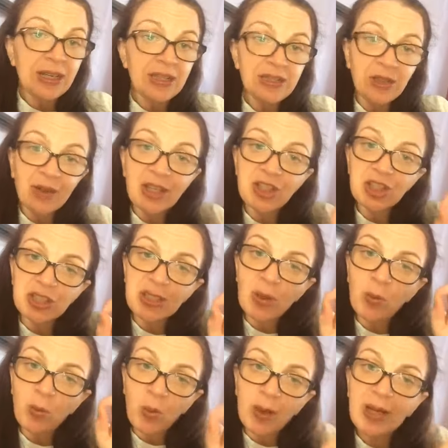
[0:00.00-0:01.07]
so that just that
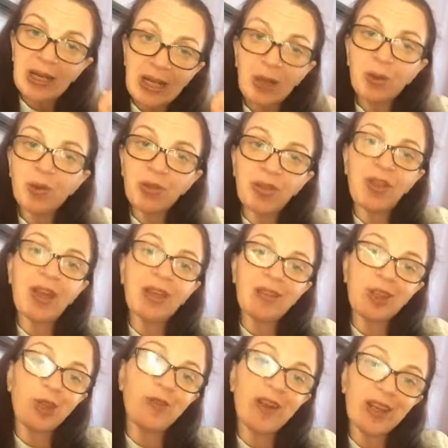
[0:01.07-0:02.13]
one little thing
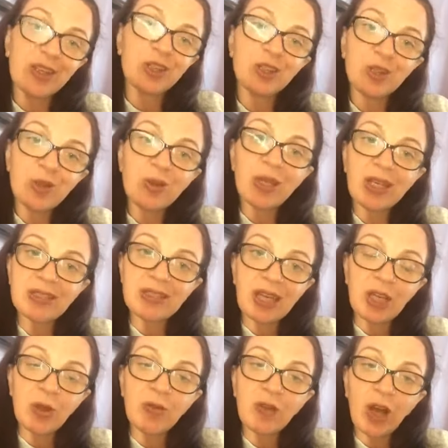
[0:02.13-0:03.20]
that you've had to do that day
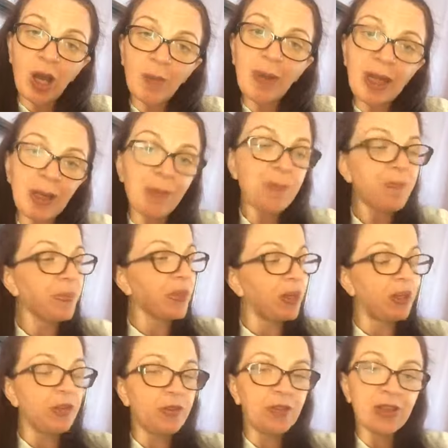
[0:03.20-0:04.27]
you've come in
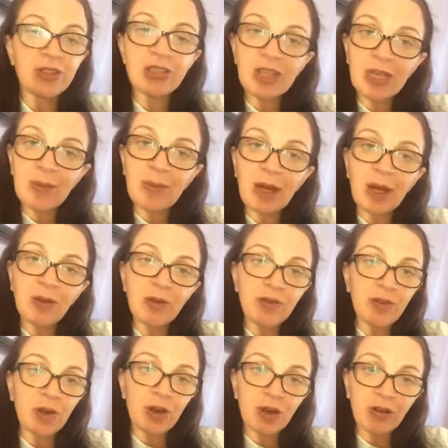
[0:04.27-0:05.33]
You've read the email, you've
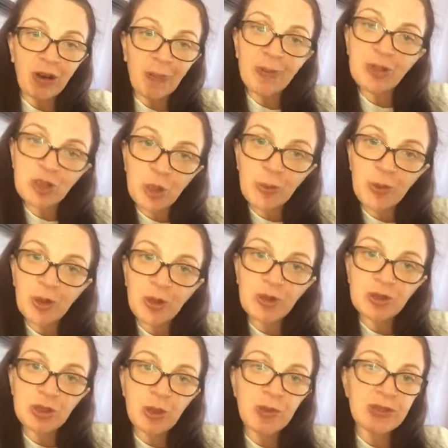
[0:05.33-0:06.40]
got a crappy job you've got to
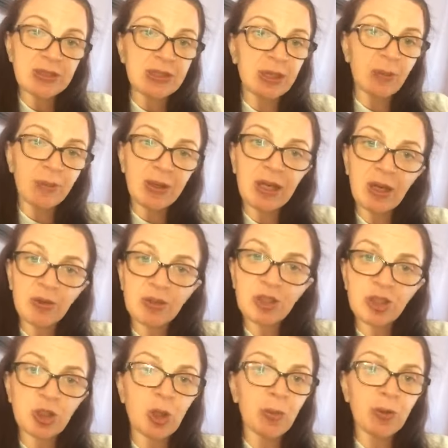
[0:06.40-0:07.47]
do, it's somebody else's
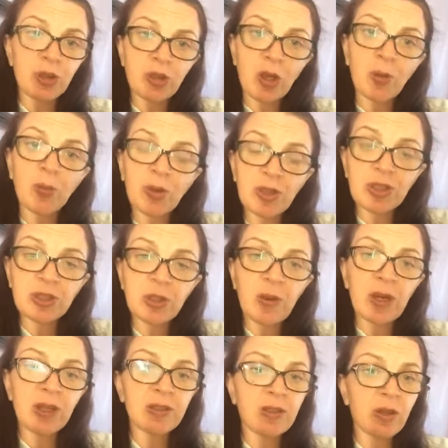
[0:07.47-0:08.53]
job, you don't want to do
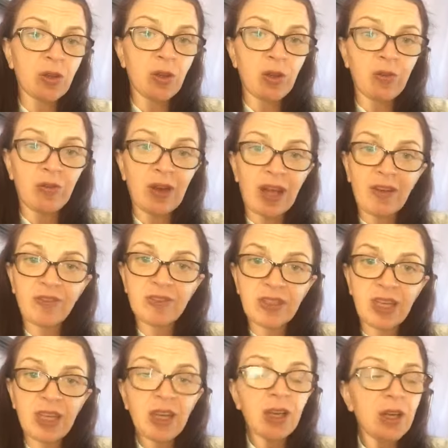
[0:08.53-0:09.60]
it, so you've left it,